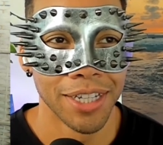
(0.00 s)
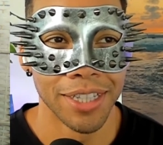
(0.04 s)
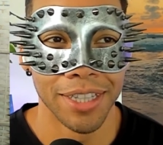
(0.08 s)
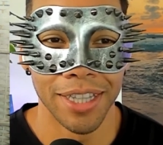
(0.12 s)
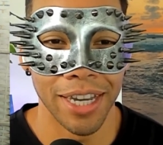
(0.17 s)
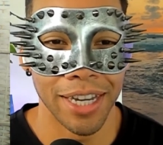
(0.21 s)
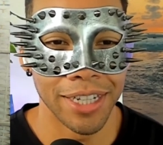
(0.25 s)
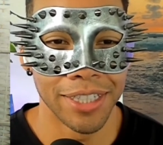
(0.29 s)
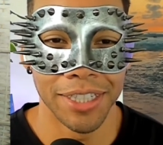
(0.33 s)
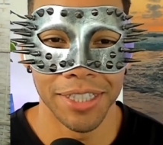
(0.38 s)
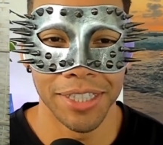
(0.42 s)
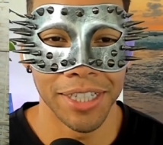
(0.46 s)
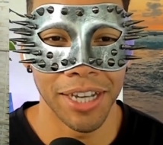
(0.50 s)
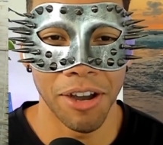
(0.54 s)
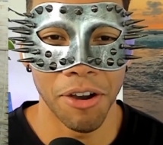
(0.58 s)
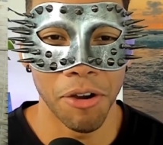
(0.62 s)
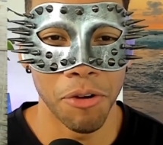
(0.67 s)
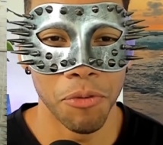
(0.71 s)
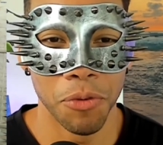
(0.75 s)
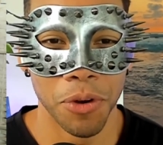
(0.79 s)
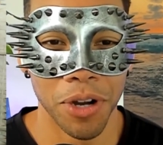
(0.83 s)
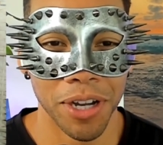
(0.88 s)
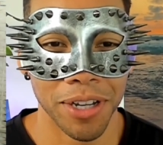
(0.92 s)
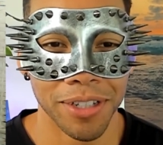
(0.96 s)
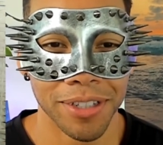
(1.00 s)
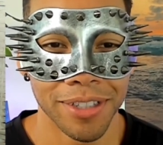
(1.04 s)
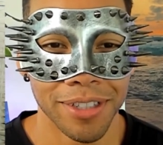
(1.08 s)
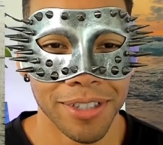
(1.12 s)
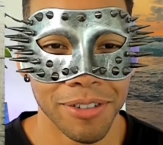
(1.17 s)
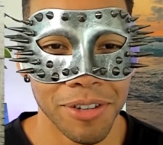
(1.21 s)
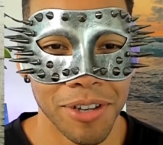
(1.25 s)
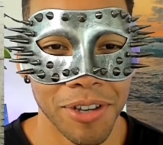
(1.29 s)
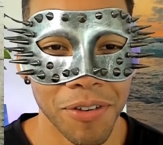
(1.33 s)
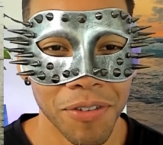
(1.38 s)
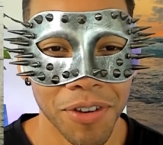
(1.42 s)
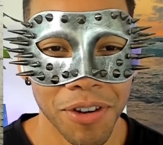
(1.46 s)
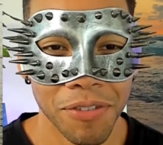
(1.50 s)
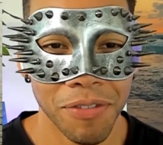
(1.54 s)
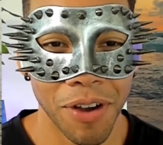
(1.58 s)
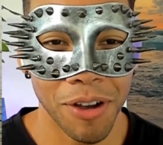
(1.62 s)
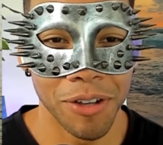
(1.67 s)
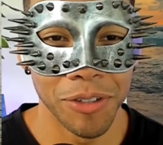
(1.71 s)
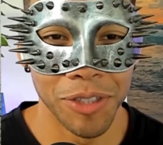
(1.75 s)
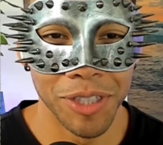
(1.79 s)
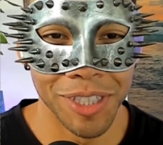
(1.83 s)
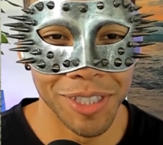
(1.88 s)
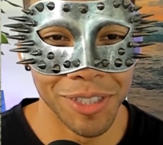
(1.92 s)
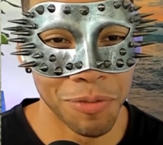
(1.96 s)
that's just how it was. So even if I
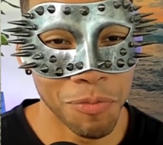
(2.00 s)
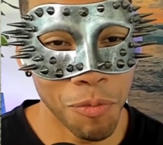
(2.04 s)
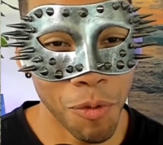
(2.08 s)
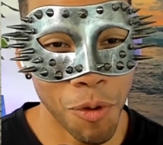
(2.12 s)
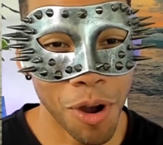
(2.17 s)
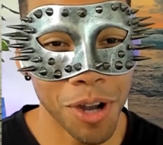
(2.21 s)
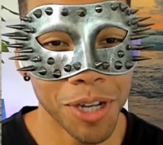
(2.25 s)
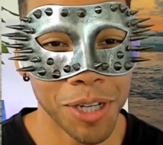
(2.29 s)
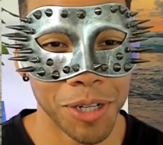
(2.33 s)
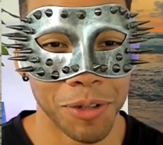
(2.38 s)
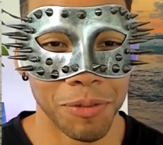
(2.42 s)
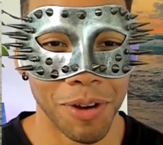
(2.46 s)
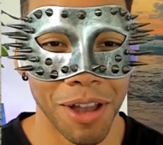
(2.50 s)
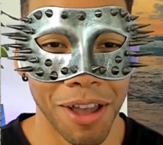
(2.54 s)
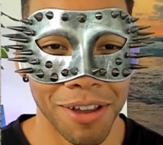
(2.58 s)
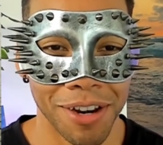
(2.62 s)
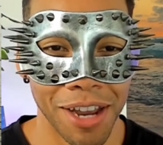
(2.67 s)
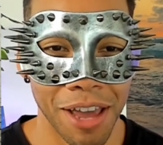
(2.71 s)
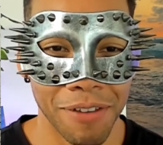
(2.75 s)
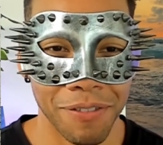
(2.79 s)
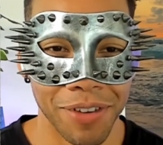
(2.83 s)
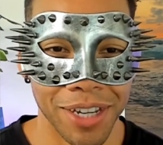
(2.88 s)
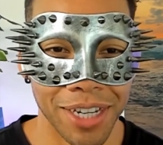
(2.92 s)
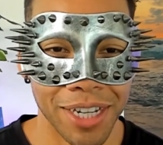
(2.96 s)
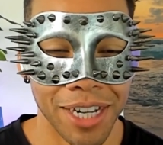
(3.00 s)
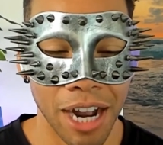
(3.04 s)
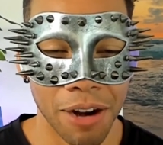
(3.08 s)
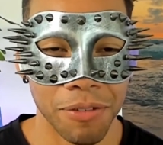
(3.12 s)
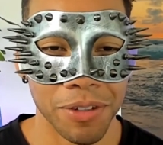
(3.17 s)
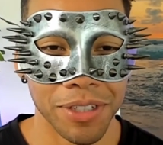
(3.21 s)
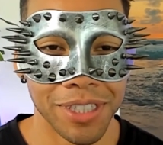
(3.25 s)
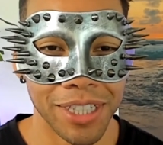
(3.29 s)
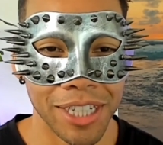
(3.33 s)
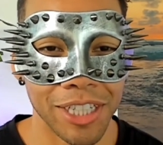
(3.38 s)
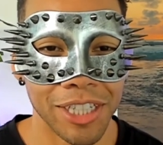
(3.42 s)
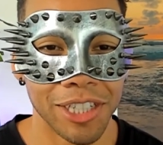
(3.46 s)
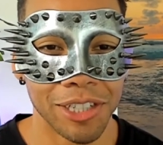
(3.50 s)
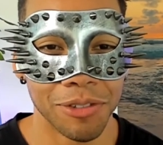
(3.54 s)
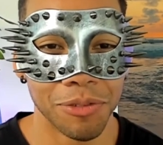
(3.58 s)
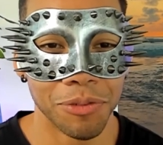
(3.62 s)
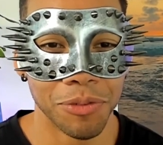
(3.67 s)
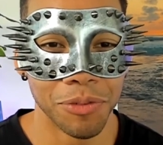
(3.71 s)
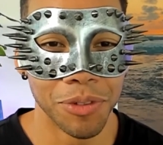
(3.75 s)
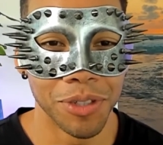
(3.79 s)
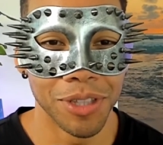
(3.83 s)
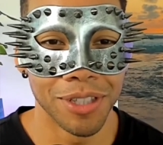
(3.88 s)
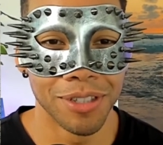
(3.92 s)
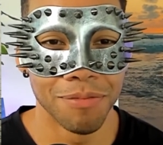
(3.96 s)
was just walking around having a conversation
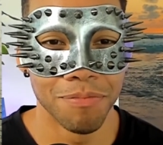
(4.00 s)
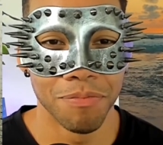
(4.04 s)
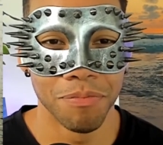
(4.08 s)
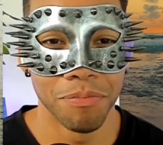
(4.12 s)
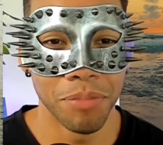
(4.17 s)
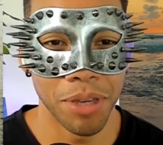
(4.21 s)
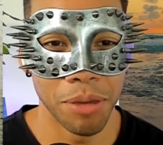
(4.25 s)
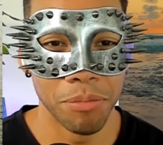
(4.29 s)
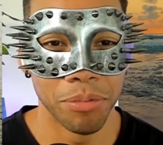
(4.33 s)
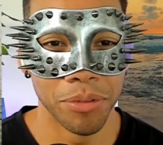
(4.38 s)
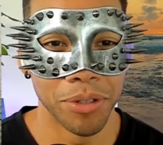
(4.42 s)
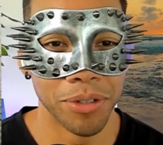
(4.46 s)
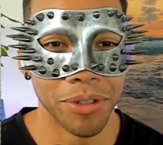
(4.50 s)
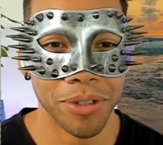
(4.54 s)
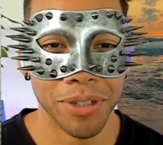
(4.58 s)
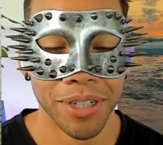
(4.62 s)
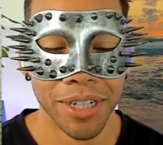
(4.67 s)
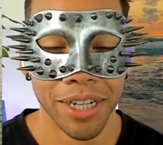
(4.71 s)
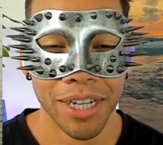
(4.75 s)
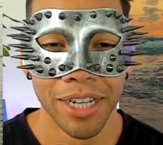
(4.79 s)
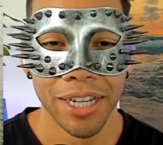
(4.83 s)
with people,